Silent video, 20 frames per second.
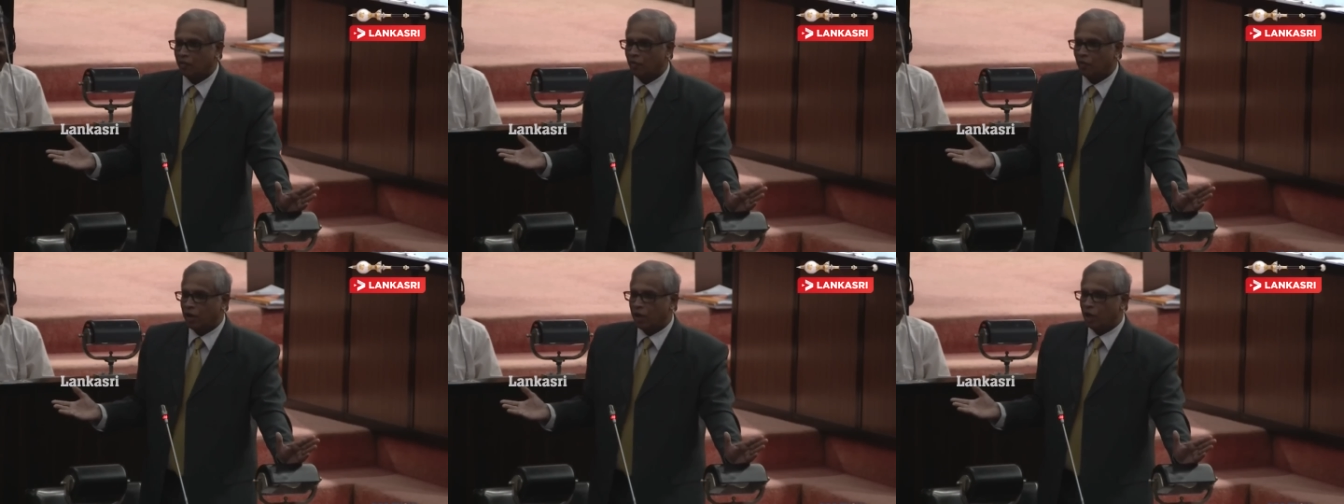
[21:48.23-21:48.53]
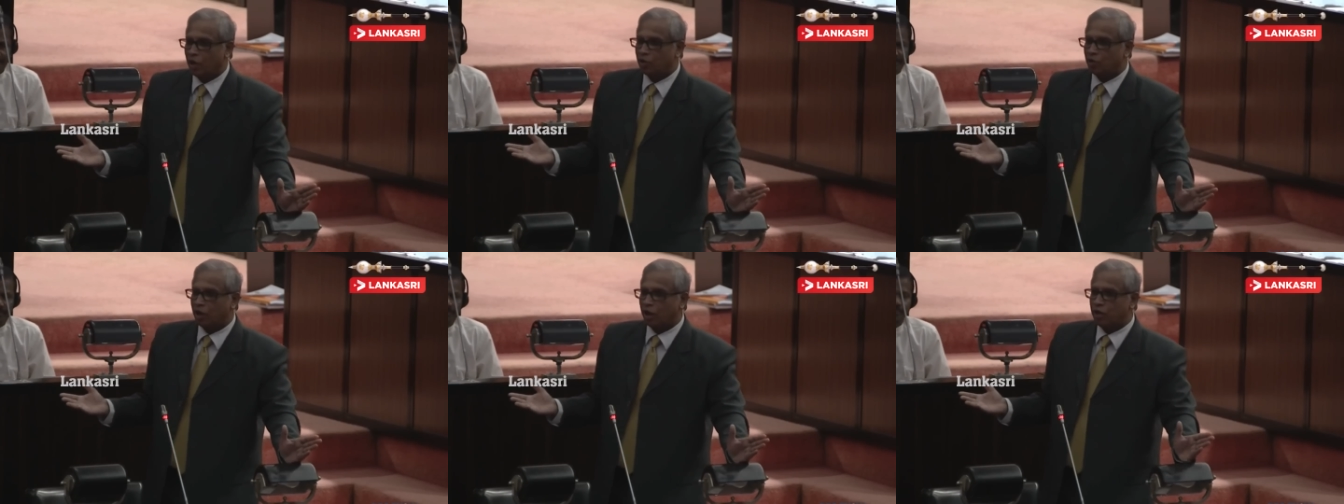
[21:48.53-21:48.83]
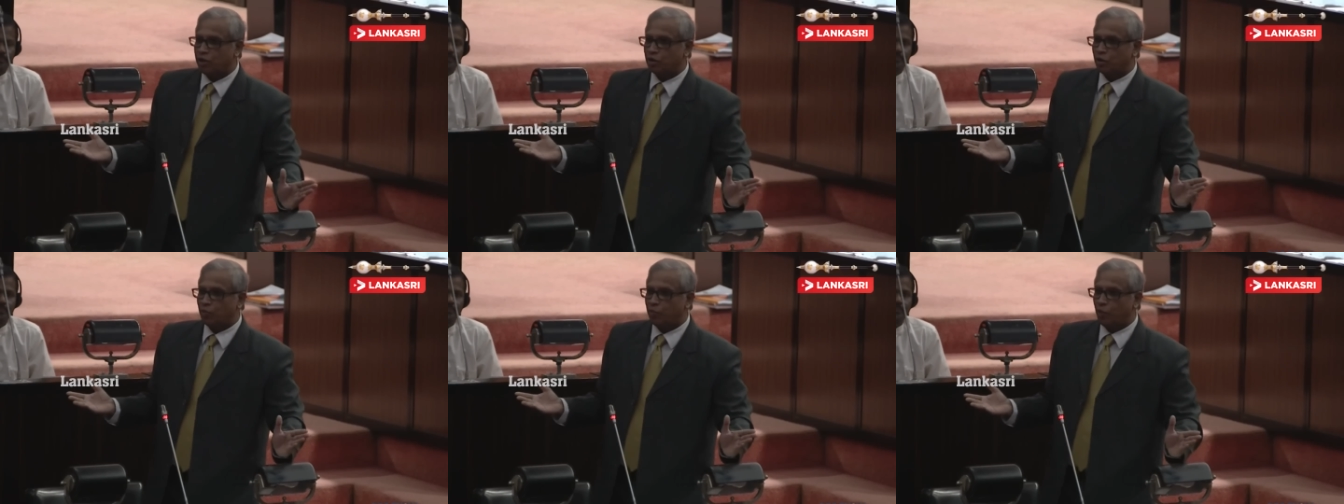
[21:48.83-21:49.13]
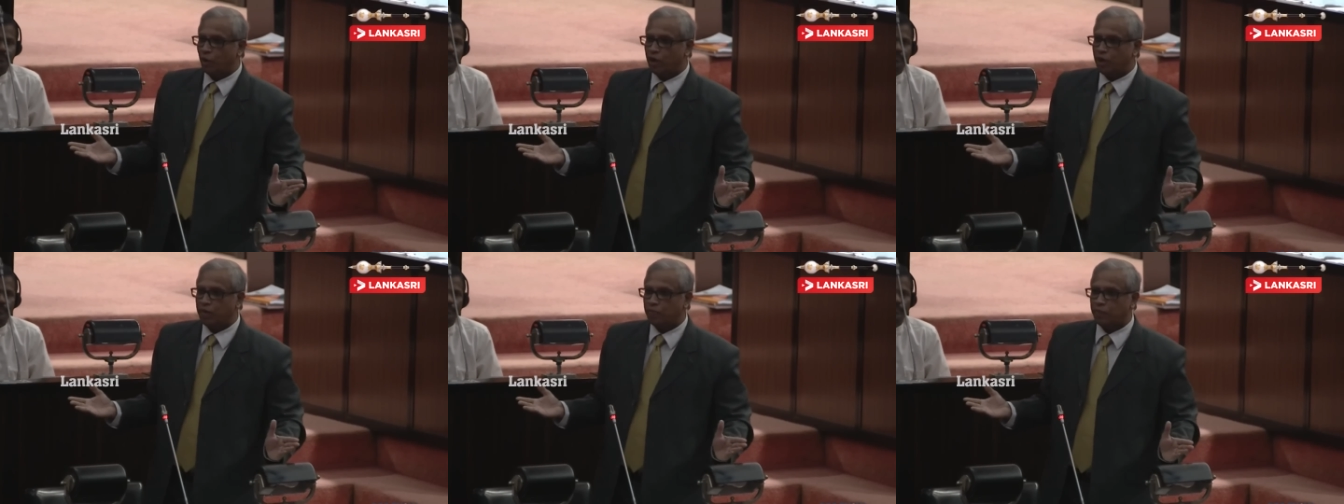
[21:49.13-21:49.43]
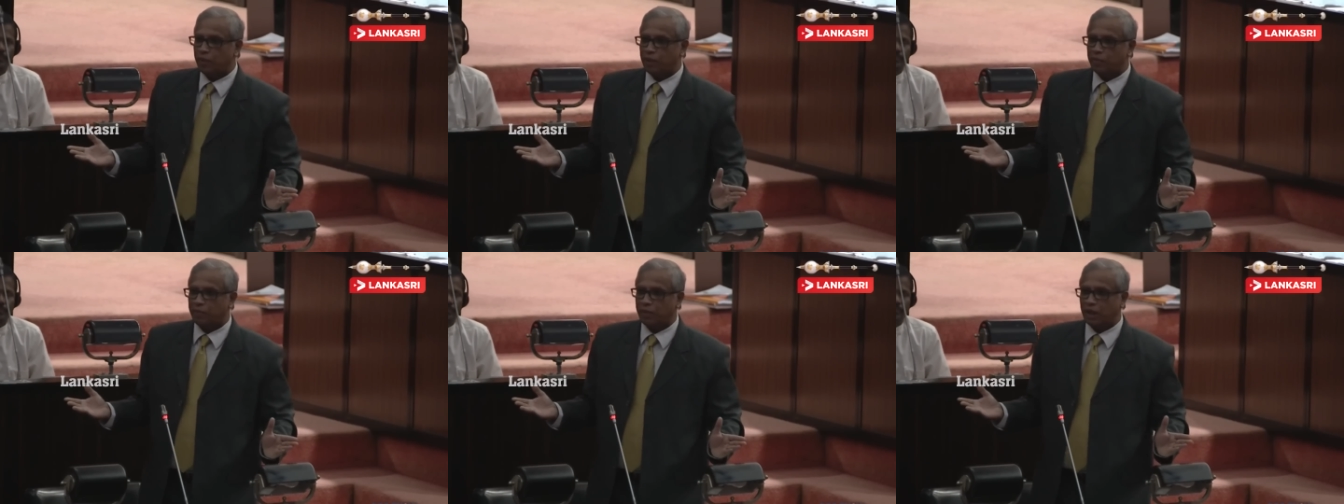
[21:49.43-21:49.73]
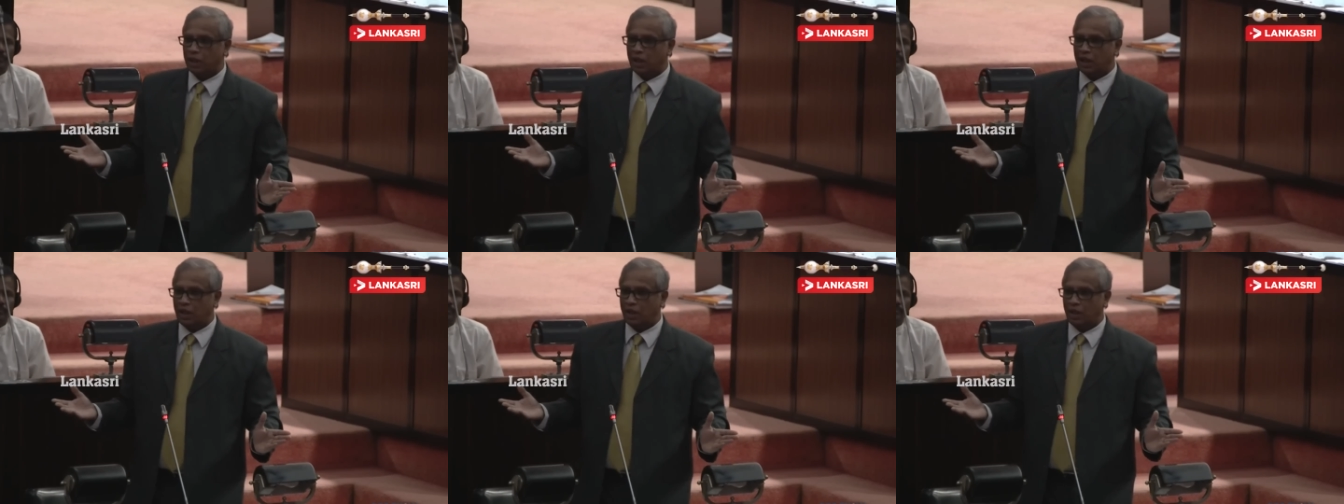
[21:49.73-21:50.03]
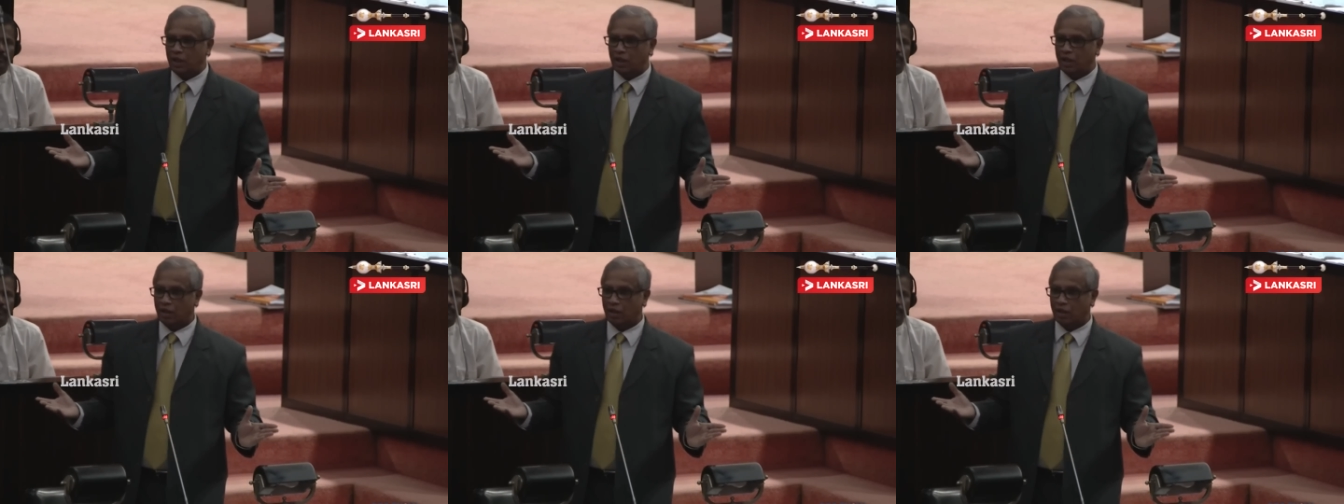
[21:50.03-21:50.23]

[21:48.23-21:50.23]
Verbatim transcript: Why are you trying to appoint people